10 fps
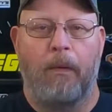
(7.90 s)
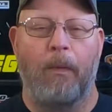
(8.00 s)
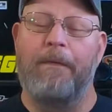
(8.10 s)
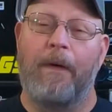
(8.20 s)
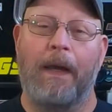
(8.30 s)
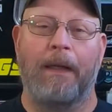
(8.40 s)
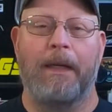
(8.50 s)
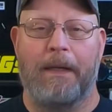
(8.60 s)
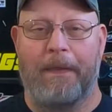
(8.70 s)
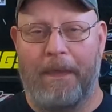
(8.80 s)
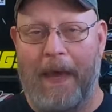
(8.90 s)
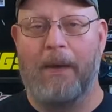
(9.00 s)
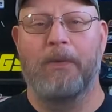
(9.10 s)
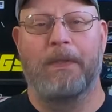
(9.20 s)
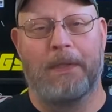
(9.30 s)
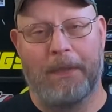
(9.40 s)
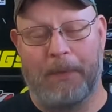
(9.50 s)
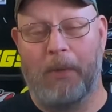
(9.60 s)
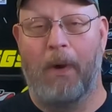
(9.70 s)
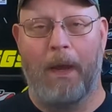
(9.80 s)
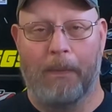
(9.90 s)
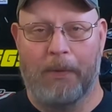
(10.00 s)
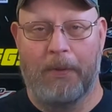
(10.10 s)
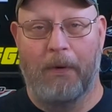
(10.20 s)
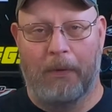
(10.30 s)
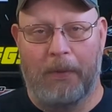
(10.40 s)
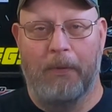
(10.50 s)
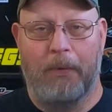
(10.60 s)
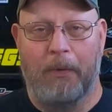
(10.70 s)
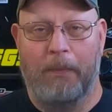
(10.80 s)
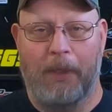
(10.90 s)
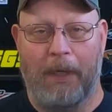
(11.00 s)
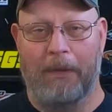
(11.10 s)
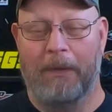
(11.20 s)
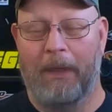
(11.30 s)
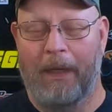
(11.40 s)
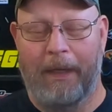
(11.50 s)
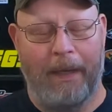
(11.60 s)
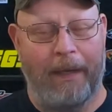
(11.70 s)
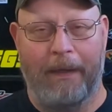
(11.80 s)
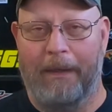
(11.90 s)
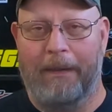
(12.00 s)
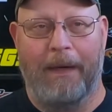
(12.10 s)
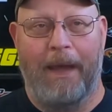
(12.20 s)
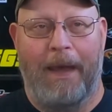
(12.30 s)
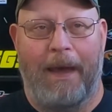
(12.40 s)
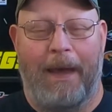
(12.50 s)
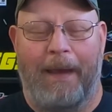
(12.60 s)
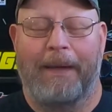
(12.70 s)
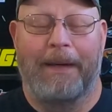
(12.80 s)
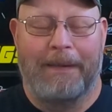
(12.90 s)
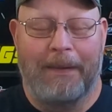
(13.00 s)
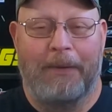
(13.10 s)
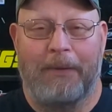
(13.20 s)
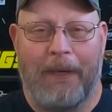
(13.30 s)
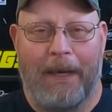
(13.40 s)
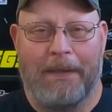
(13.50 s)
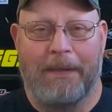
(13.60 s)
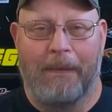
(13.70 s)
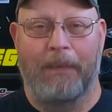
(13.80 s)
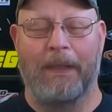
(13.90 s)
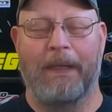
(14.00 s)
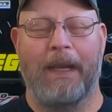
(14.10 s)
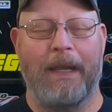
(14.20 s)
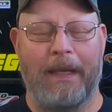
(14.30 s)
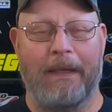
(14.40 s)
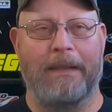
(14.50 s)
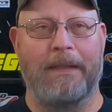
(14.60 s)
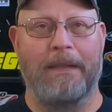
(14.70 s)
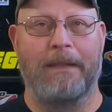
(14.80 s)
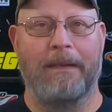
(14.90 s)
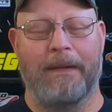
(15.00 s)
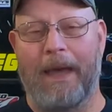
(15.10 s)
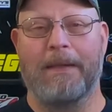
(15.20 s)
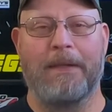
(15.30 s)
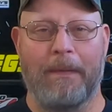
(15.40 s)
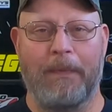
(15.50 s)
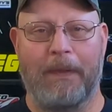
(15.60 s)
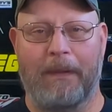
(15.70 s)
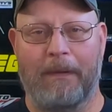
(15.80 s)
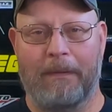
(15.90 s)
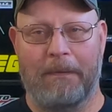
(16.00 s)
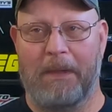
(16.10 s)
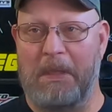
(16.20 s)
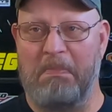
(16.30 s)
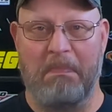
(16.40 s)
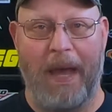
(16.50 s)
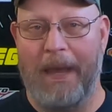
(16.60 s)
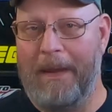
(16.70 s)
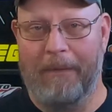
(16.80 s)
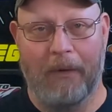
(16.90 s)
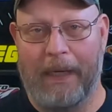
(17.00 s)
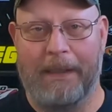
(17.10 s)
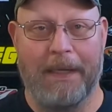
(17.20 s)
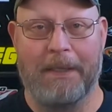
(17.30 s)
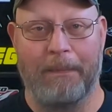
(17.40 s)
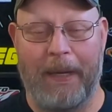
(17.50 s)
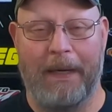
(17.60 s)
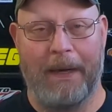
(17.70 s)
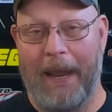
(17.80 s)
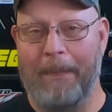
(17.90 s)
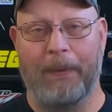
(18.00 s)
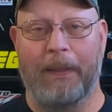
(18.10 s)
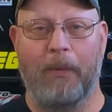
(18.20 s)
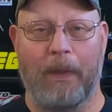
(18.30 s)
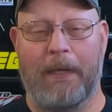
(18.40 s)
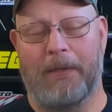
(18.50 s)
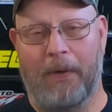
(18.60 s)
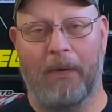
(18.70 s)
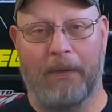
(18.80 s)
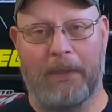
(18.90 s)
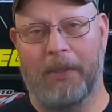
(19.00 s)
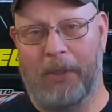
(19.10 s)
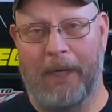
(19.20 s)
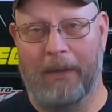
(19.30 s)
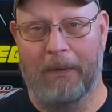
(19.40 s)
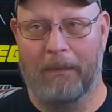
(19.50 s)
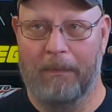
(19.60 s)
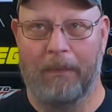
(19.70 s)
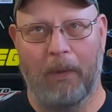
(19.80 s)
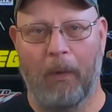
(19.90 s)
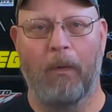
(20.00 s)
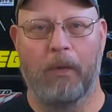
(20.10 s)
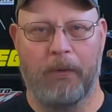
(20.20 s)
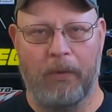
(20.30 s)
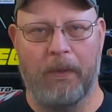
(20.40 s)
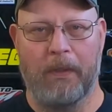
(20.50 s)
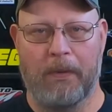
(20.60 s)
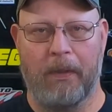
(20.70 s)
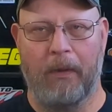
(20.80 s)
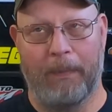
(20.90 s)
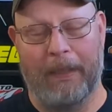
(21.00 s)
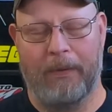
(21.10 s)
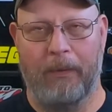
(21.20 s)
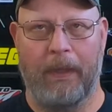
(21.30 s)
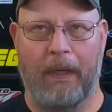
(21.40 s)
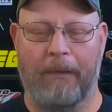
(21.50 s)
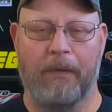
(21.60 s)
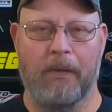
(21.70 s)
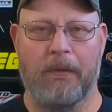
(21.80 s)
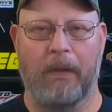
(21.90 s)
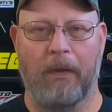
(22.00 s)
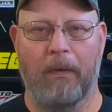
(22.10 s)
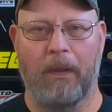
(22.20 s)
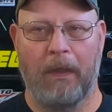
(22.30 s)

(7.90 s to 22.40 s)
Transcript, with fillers: We finally hit a thousand subscribers on our YouTube channel and I gotta tell you guys something. It's not something that I ever anticipated happening when I started this channel a little over two years ago, about two and a half years ago.